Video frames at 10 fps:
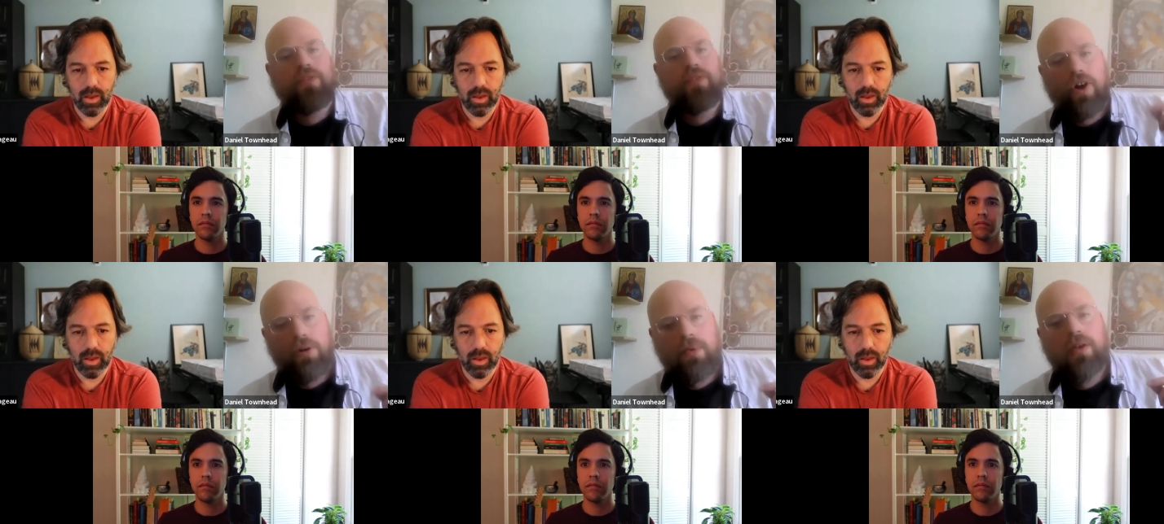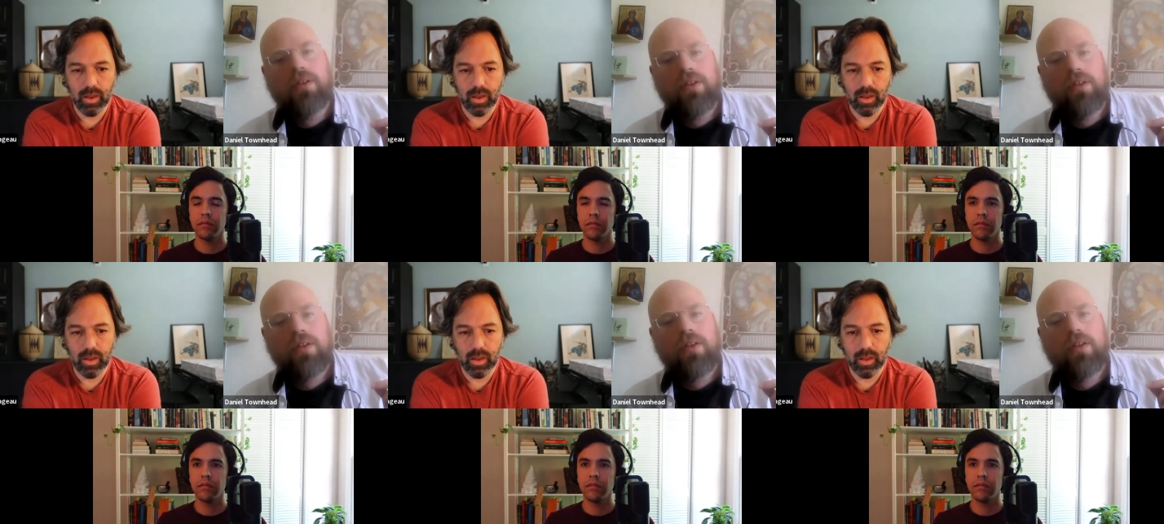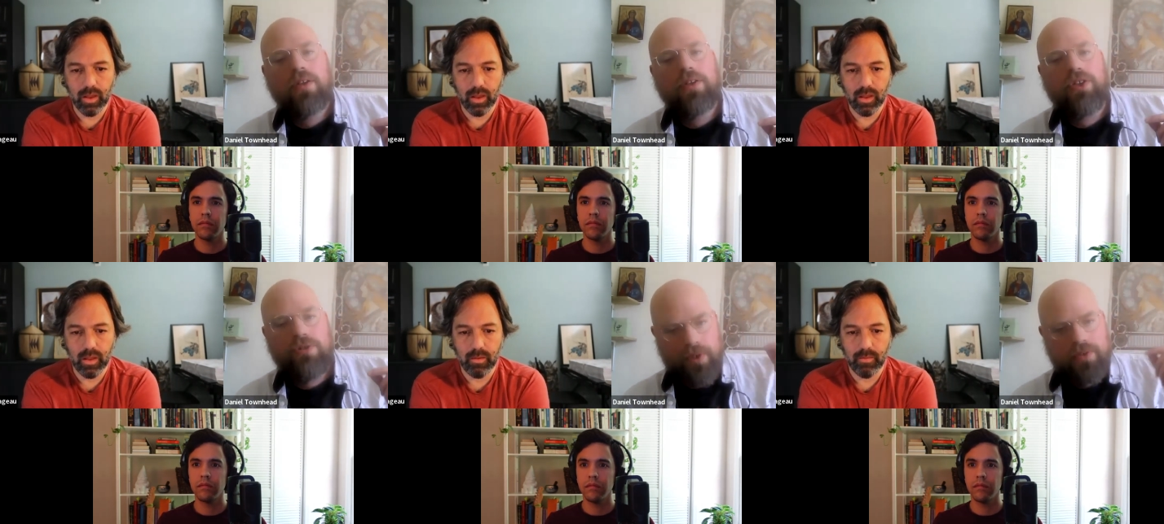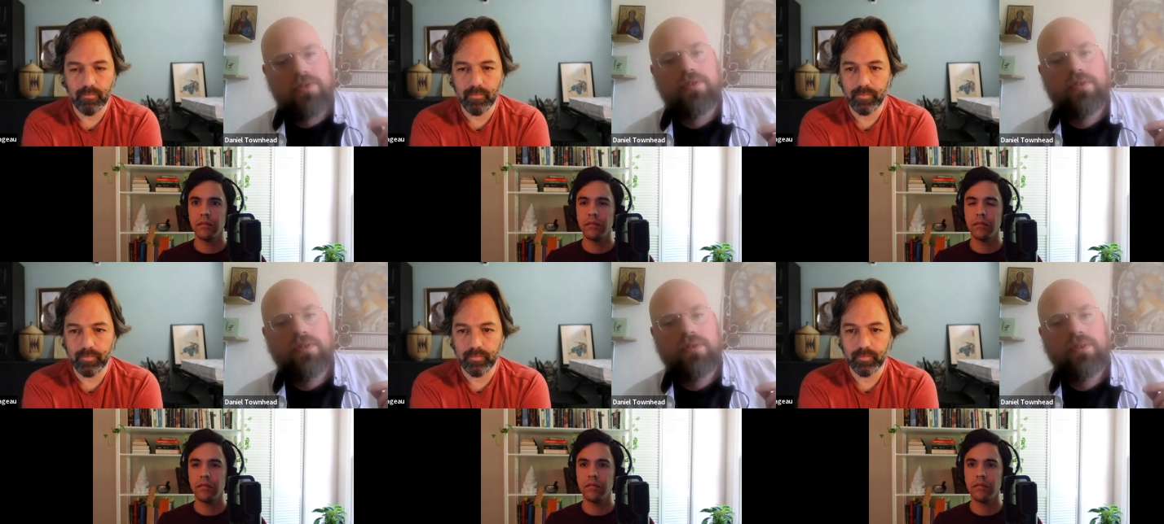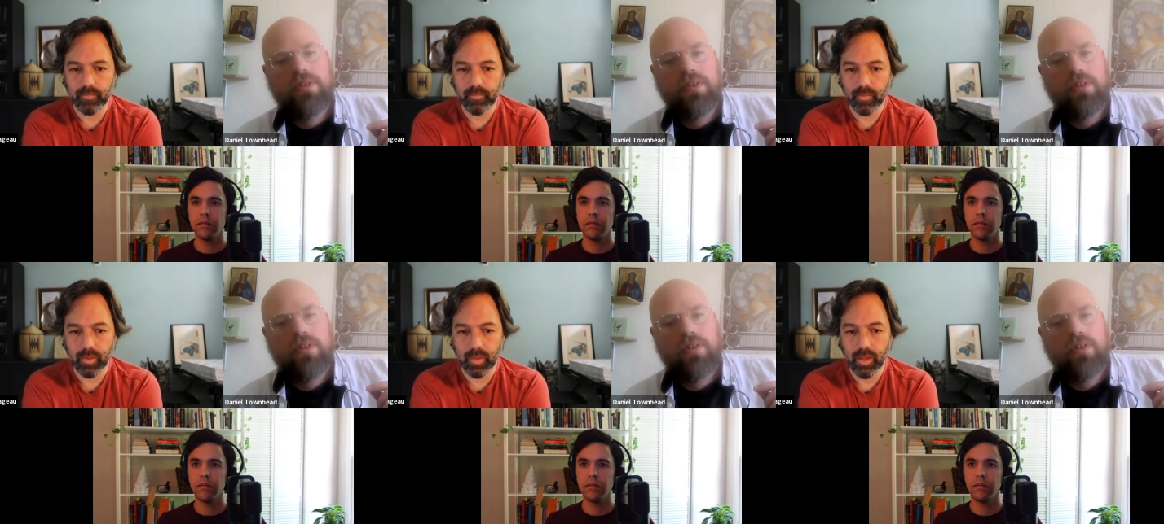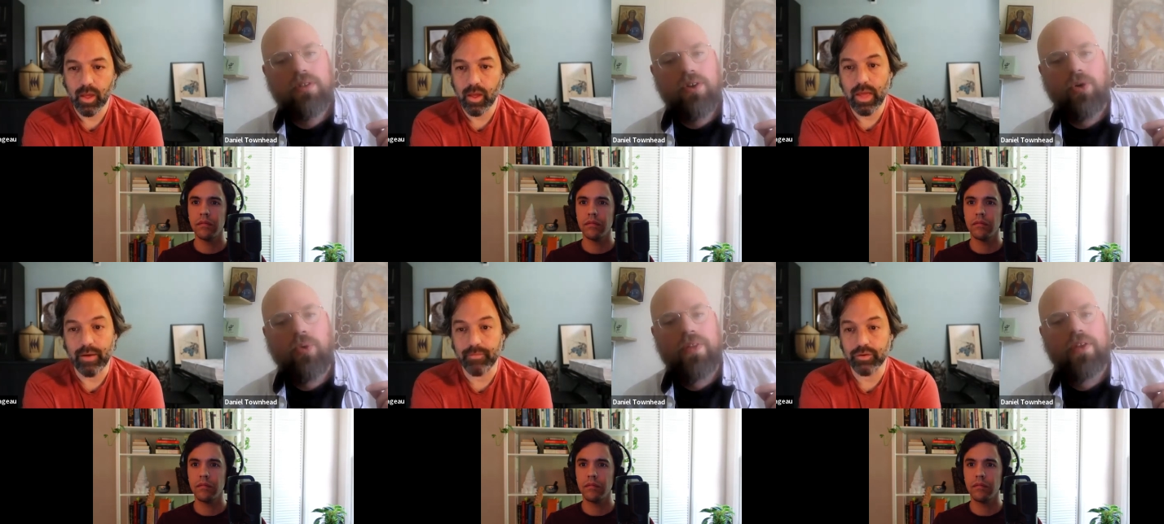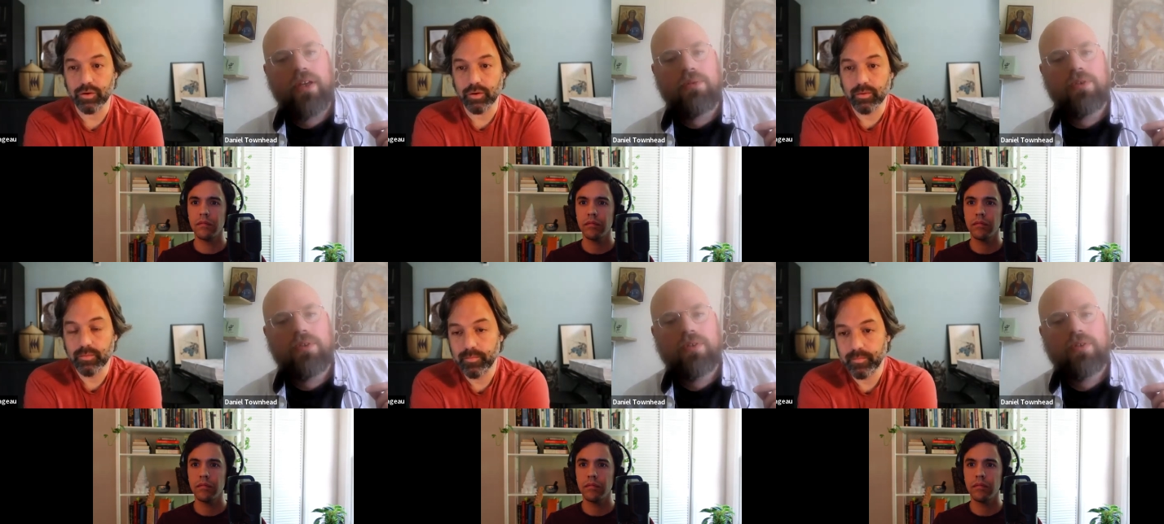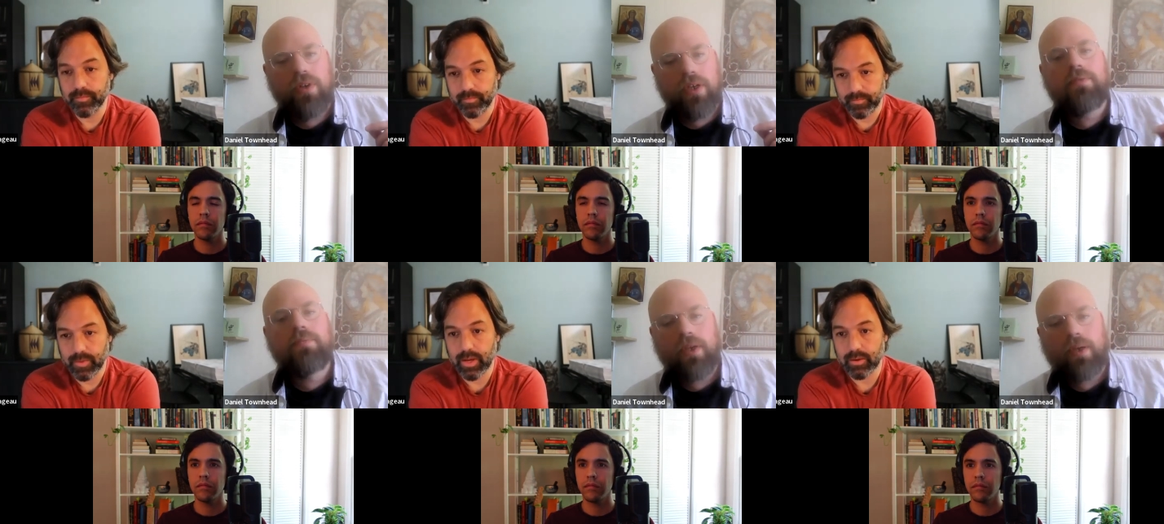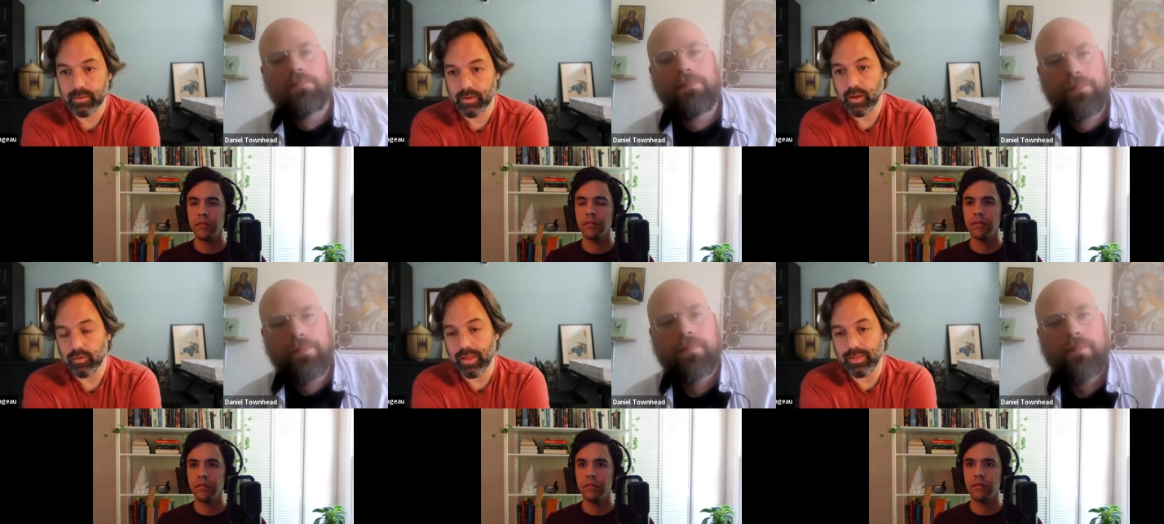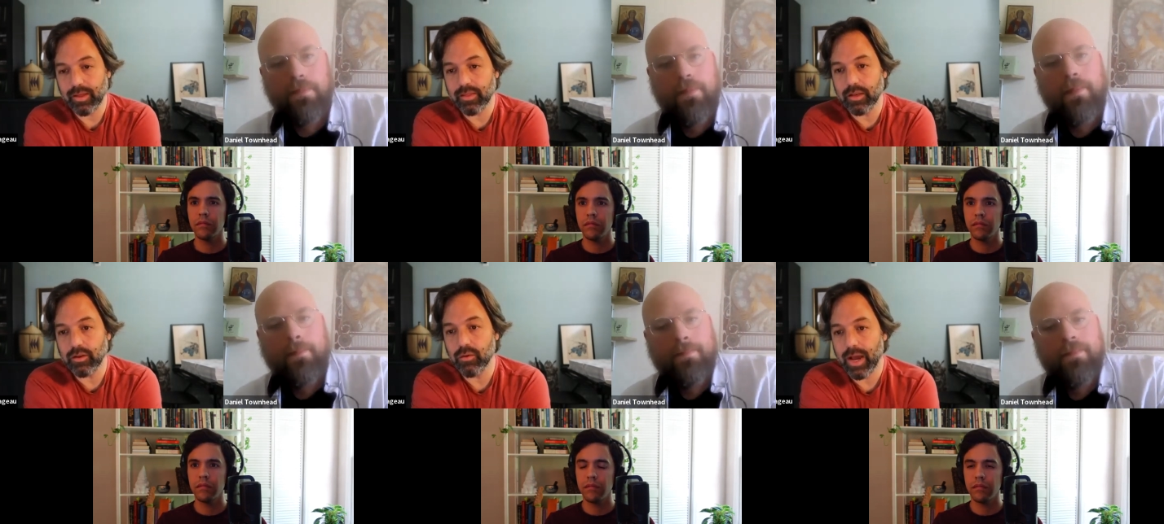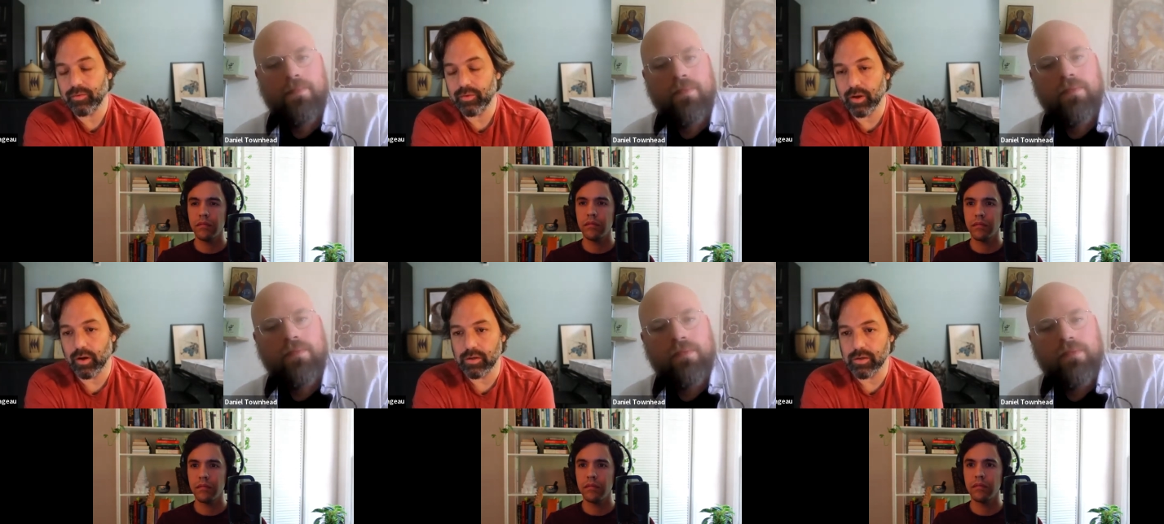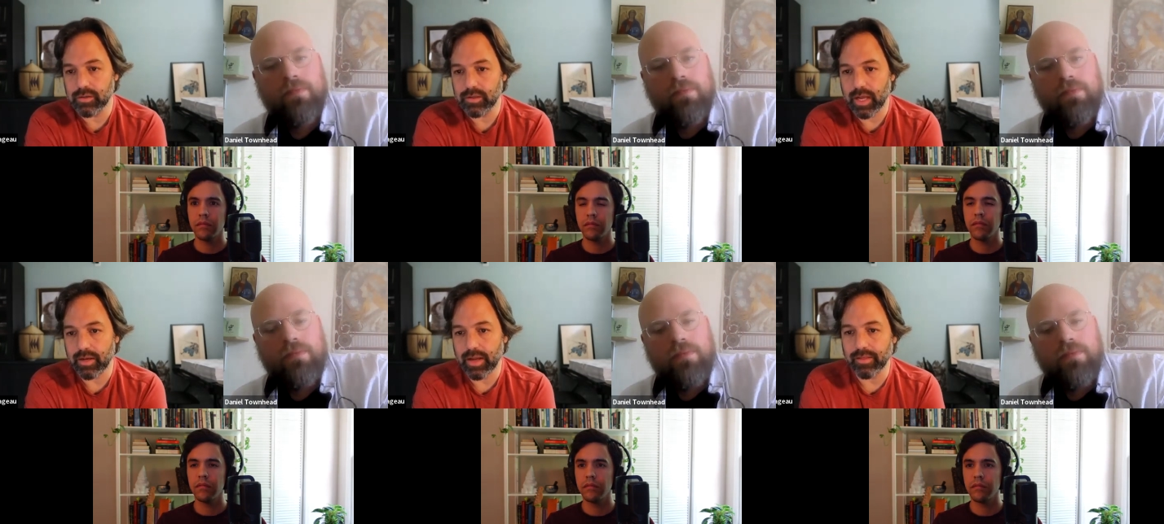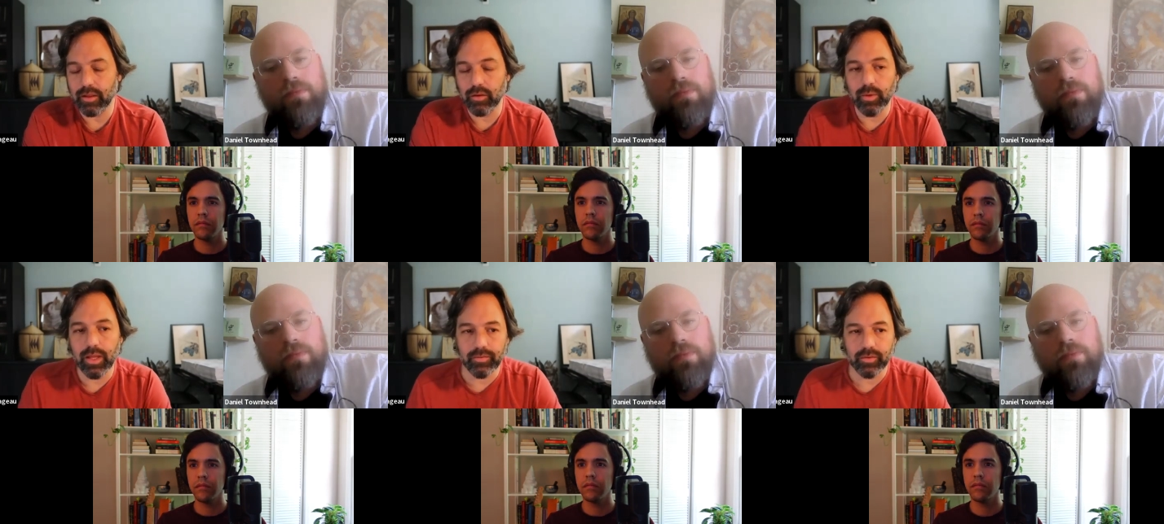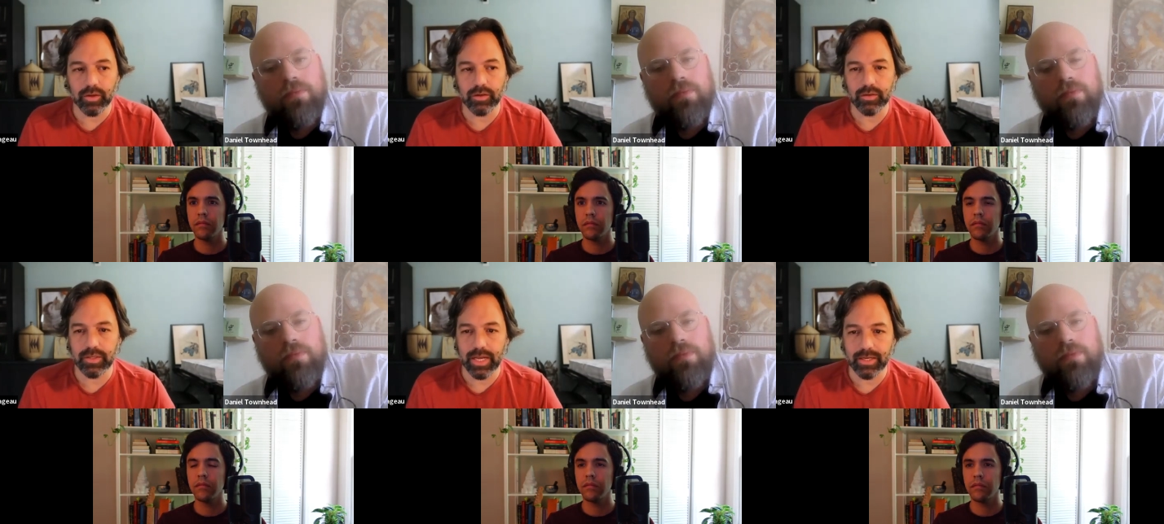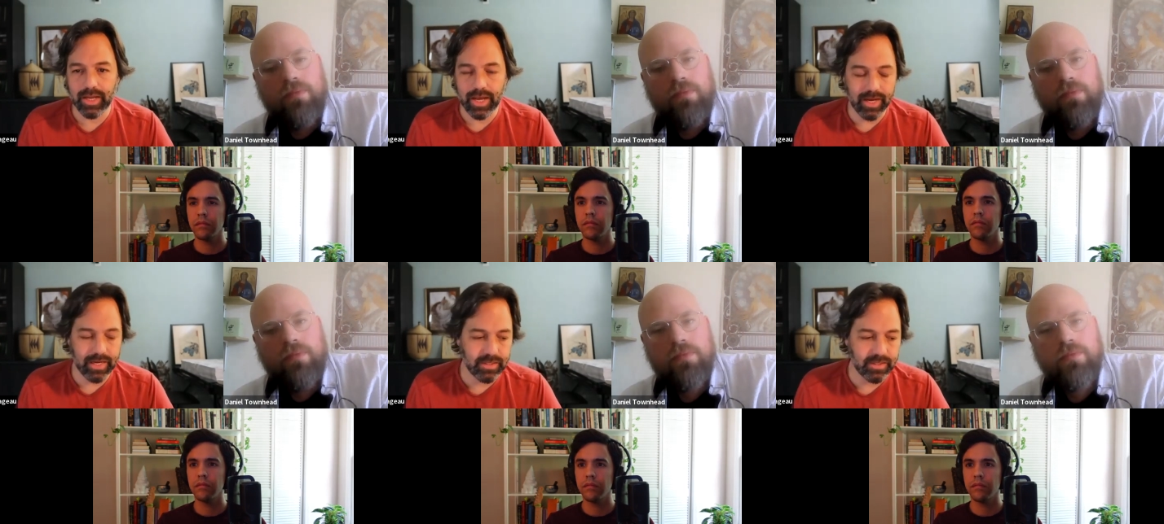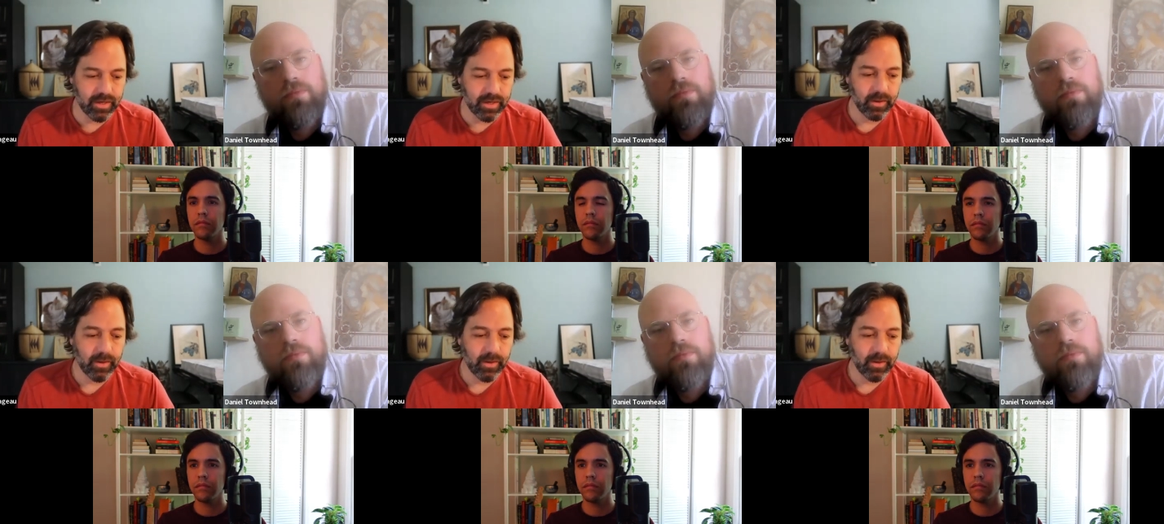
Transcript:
Speaker 1: from humans yeah, or whether sure. right yeah. yeah
Speaker 2: so i think that you have to understand i think you really have to understand it as a